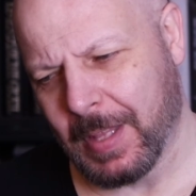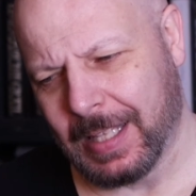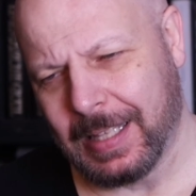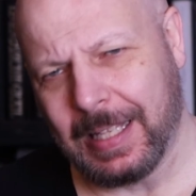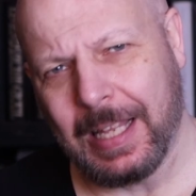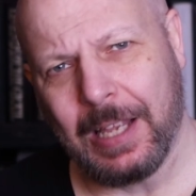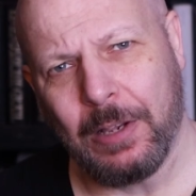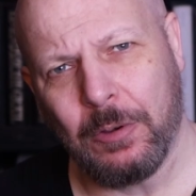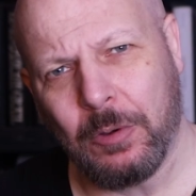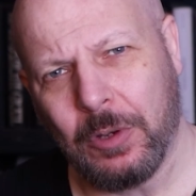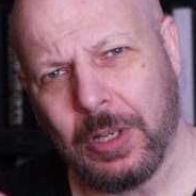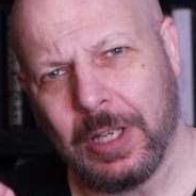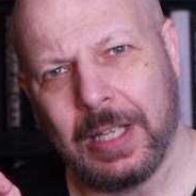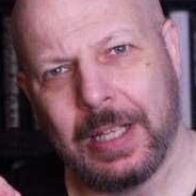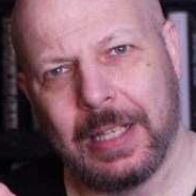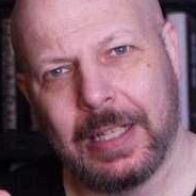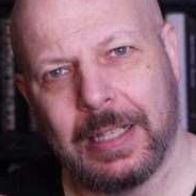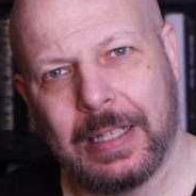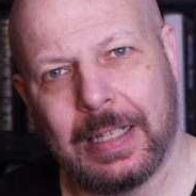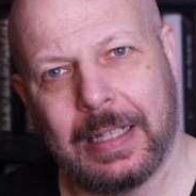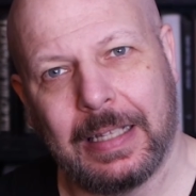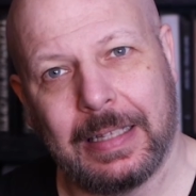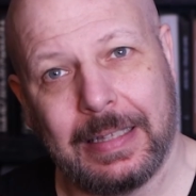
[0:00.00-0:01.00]
Now,
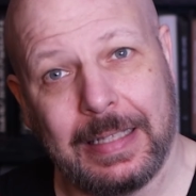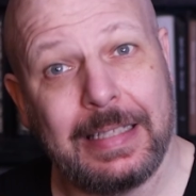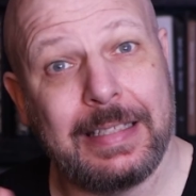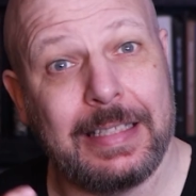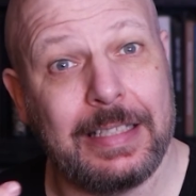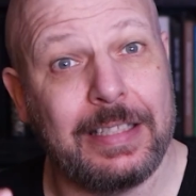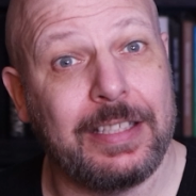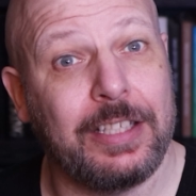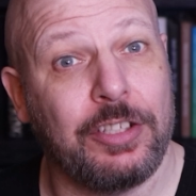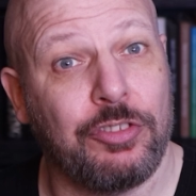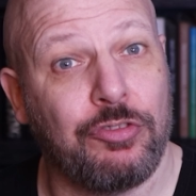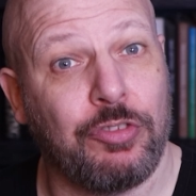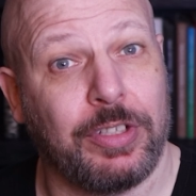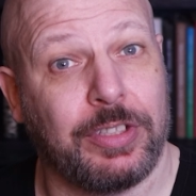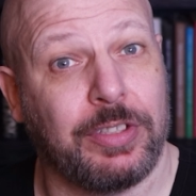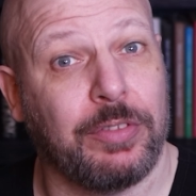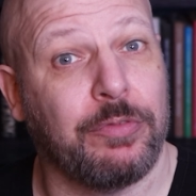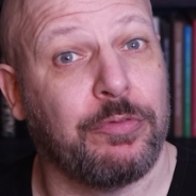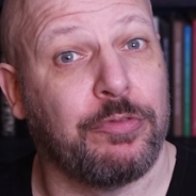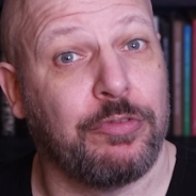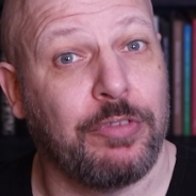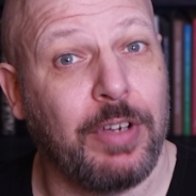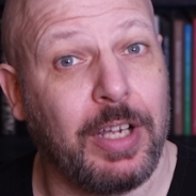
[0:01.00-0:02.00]
this is
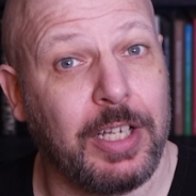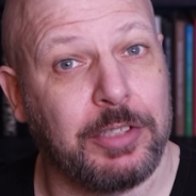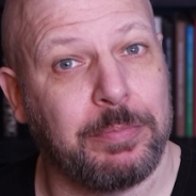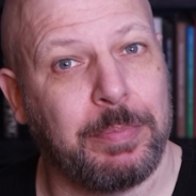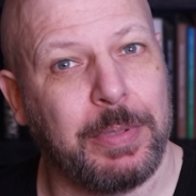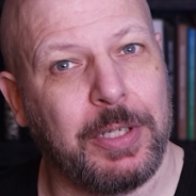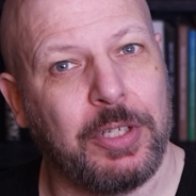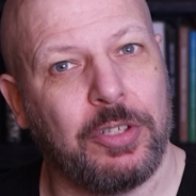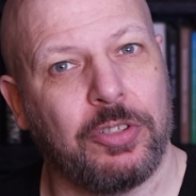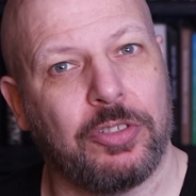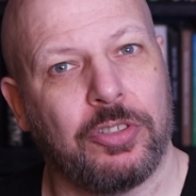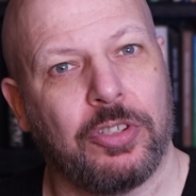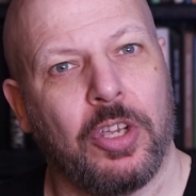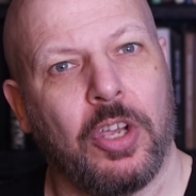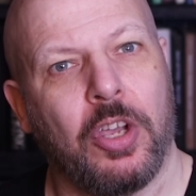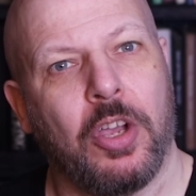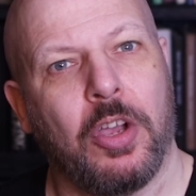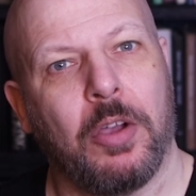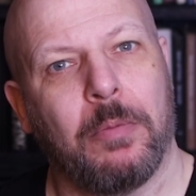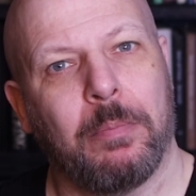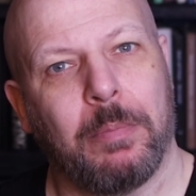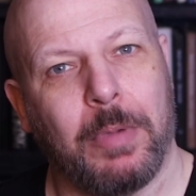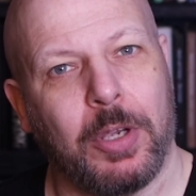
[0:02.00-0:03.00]
interesting for us because
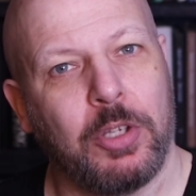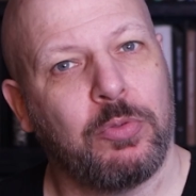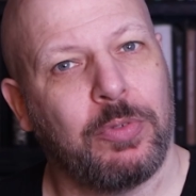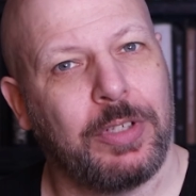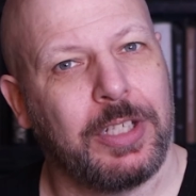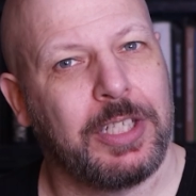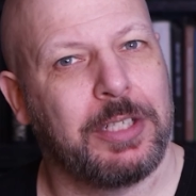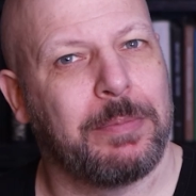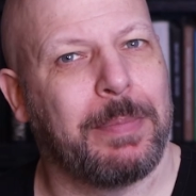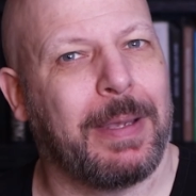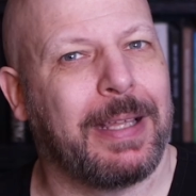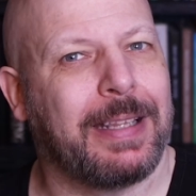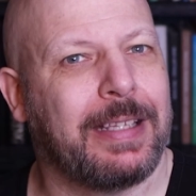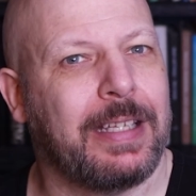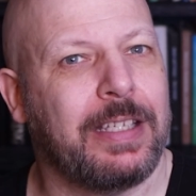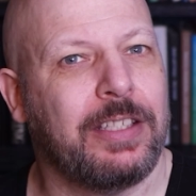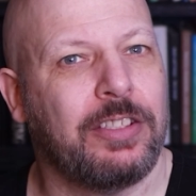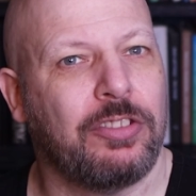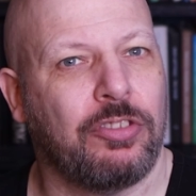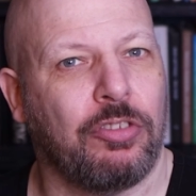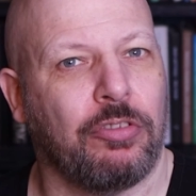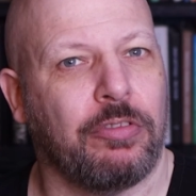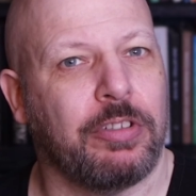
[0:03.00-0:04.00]
most would expect
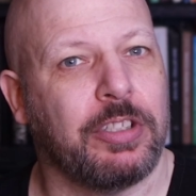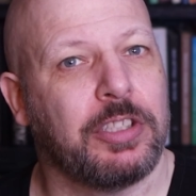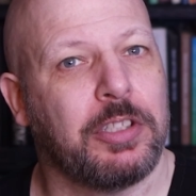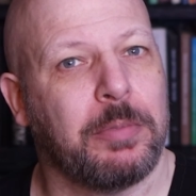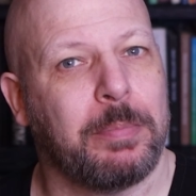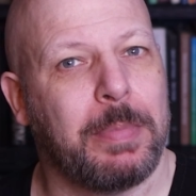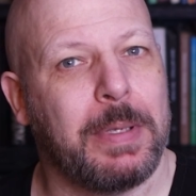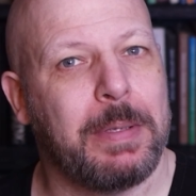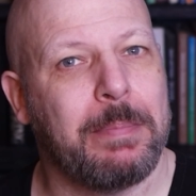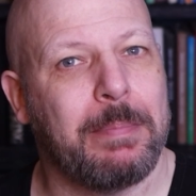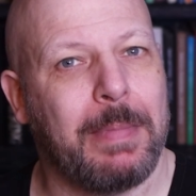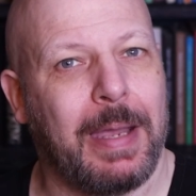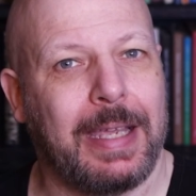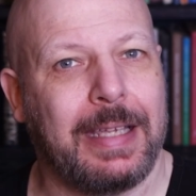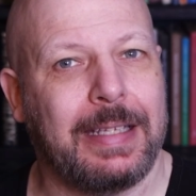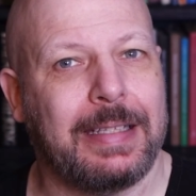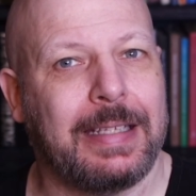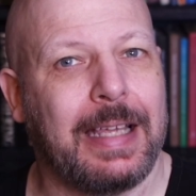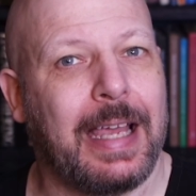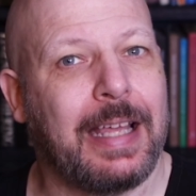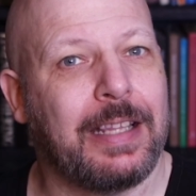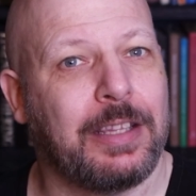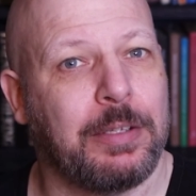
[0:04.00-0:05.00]
these stories to be
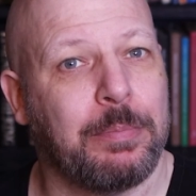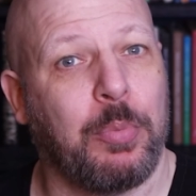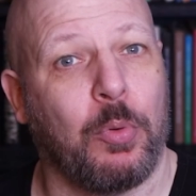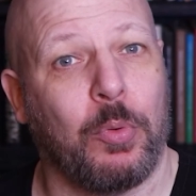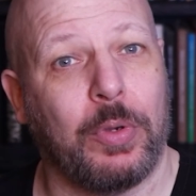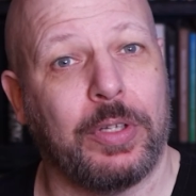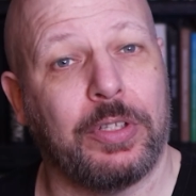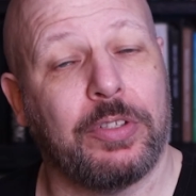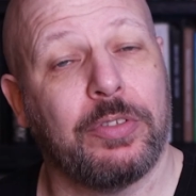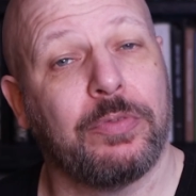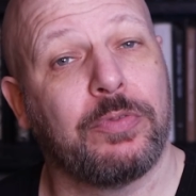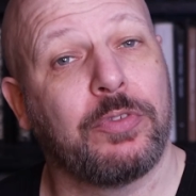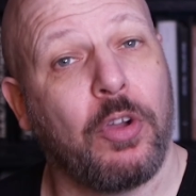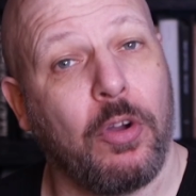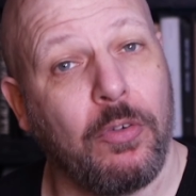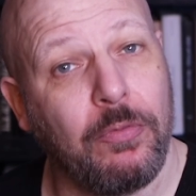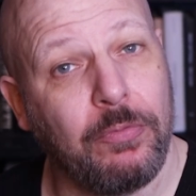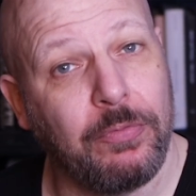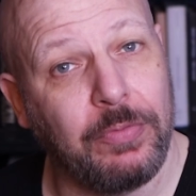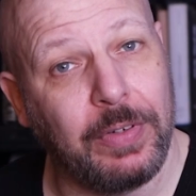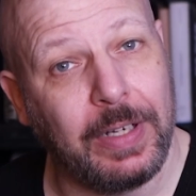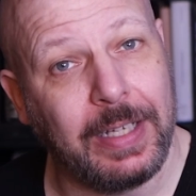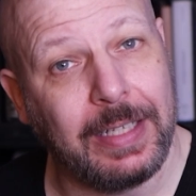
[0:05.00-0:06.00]
made at the point of
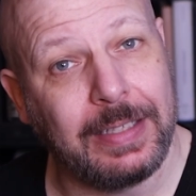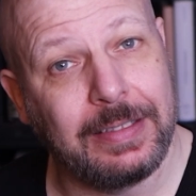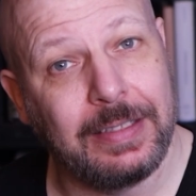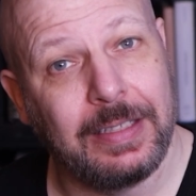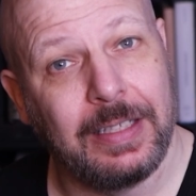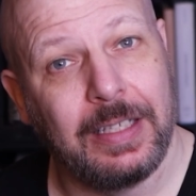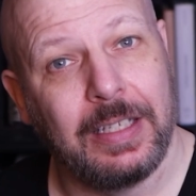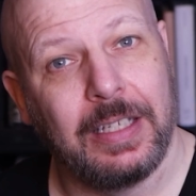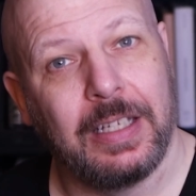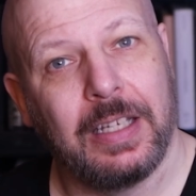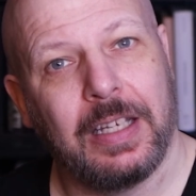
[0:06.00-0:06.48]
conflict,